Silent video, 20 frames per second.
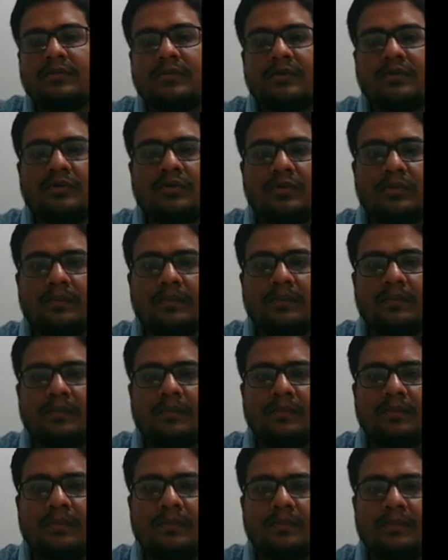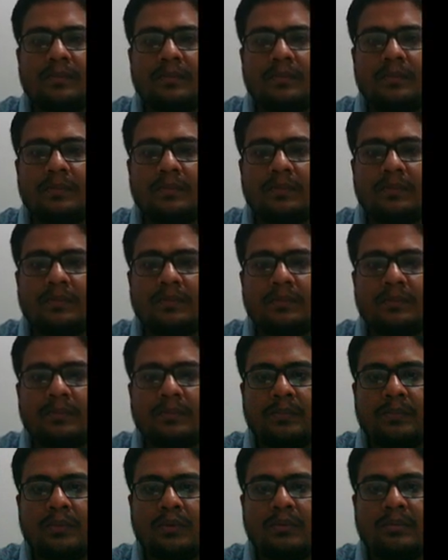So
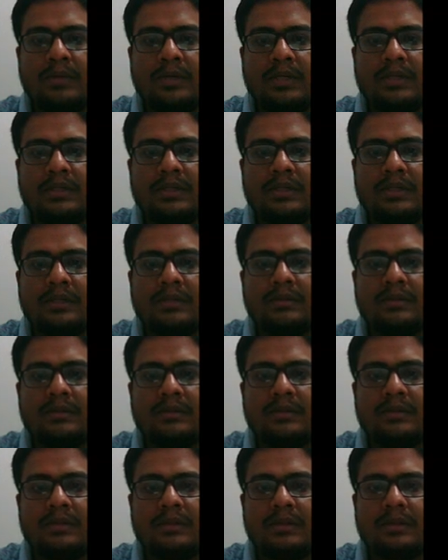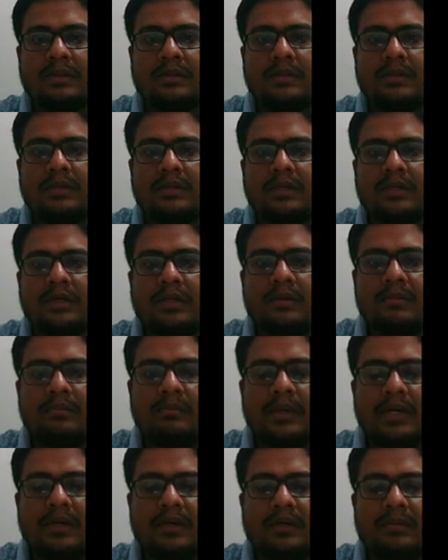probability that the
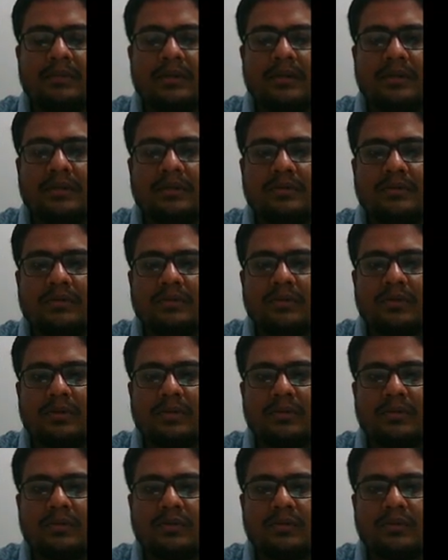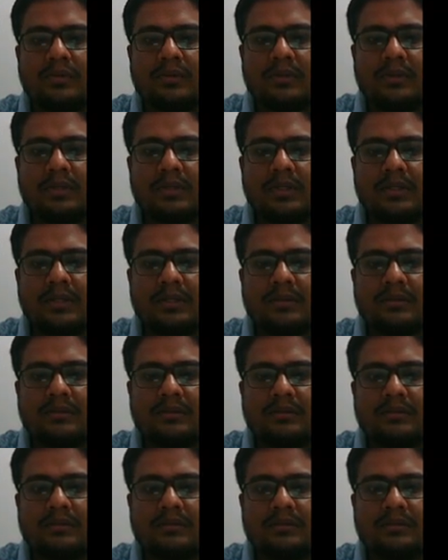pandemic is controlled in
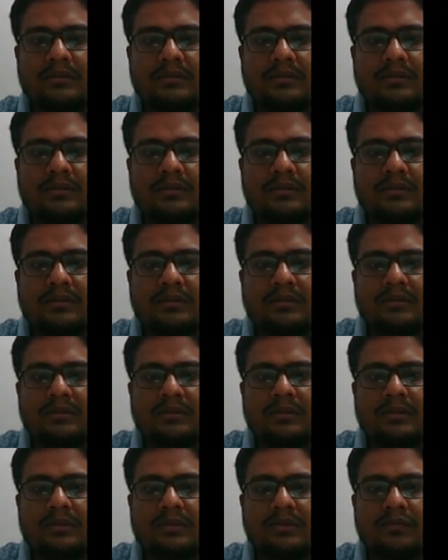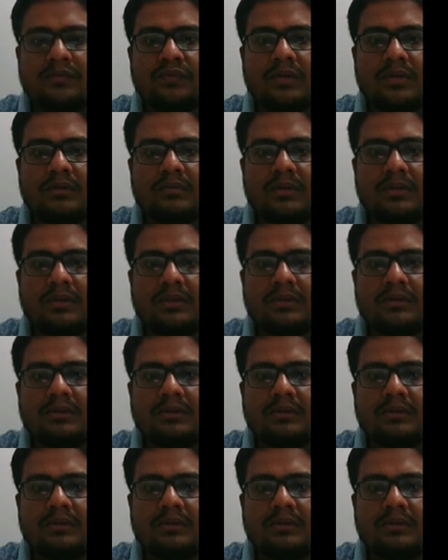1 month.